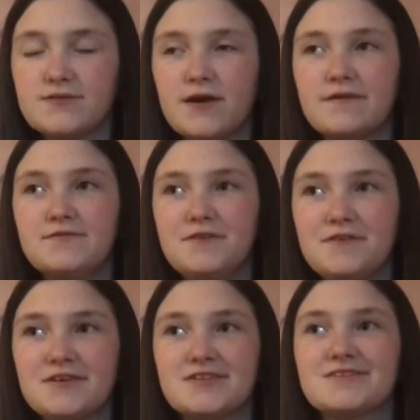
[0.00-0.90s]
So I have 2
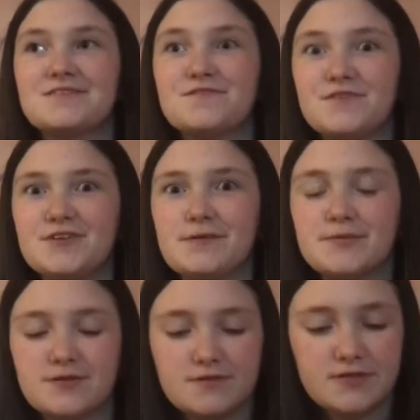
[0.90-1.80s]
dresses and 3
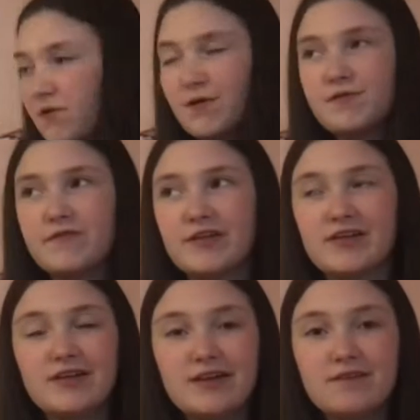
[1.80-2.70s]
jumpsuits. So I only
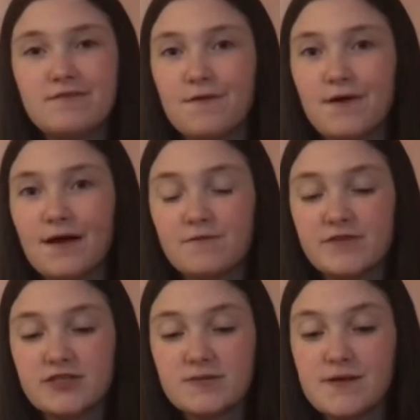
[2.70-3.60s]
really need 4
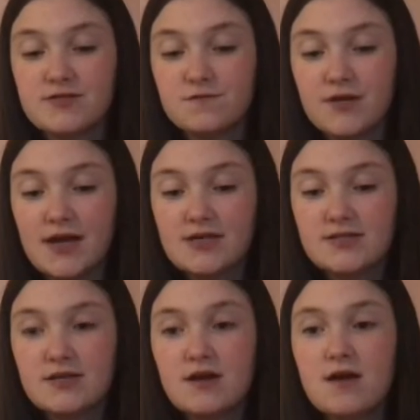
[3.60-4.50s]
outfits in my
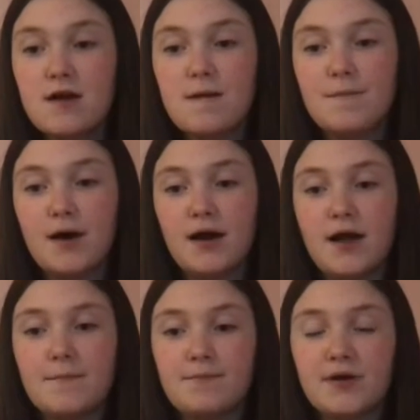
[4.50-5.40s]
suitcase, but
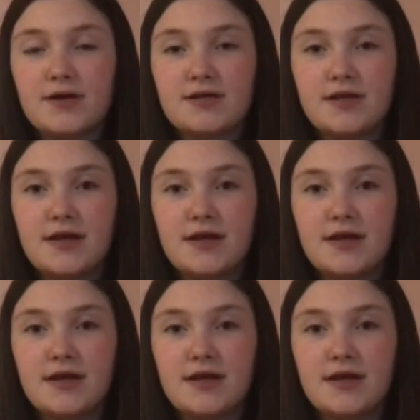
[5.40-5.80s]
I'm bringing